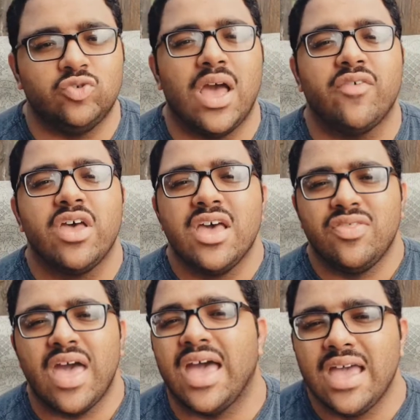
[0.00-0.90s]
you have
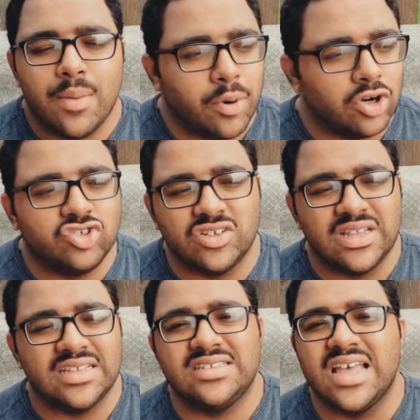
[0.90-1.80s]
that person
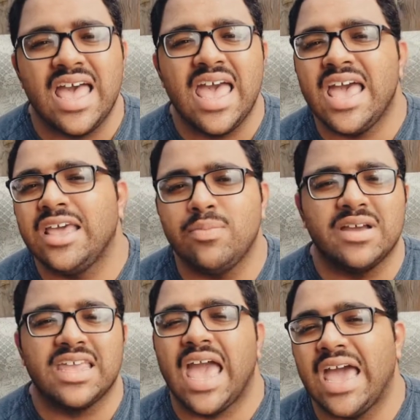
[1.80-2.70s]
that's the head
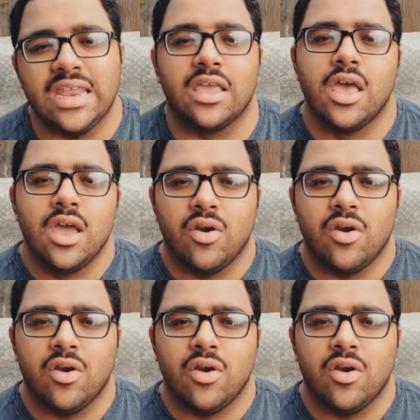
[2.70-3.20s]
mechanic,